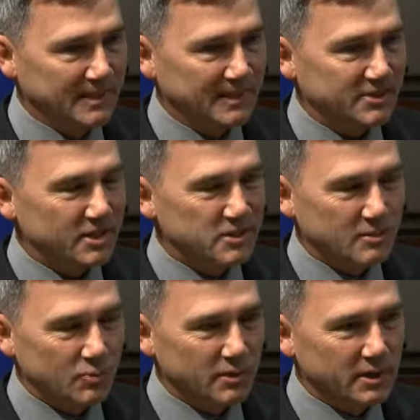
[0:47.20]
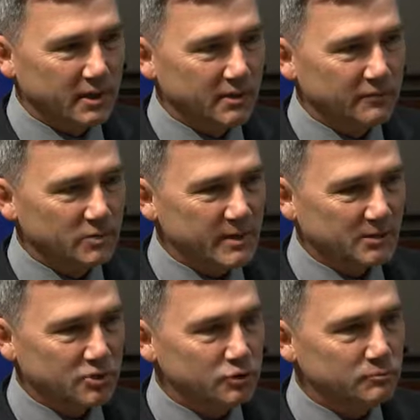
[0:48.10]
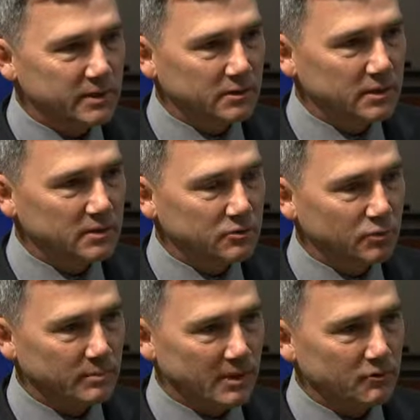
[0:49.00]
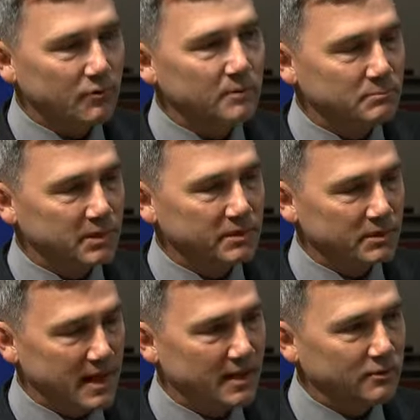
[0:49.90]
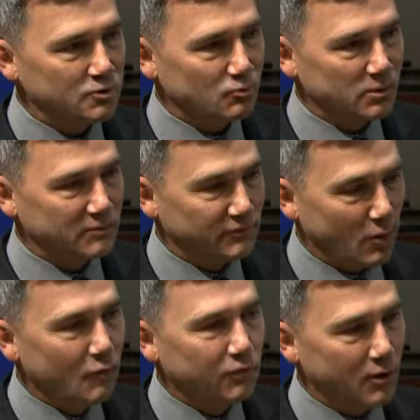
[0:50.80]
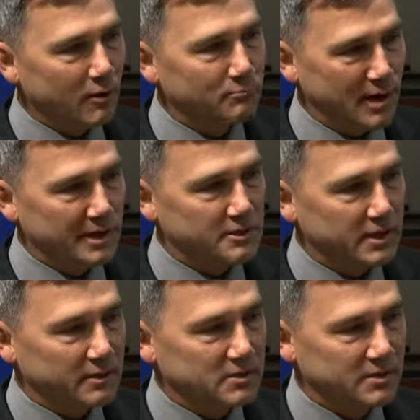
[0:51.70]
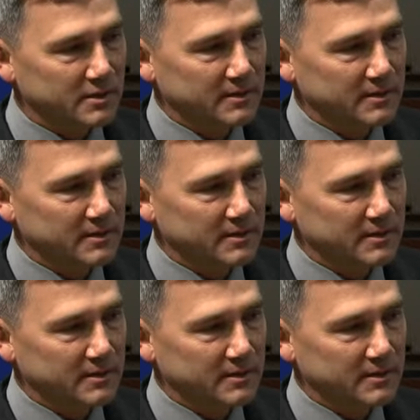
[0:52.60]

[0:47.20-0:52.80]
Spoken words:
I'd say, somewhere in the area of about $2 billion to about $3 billion worth of overall projects.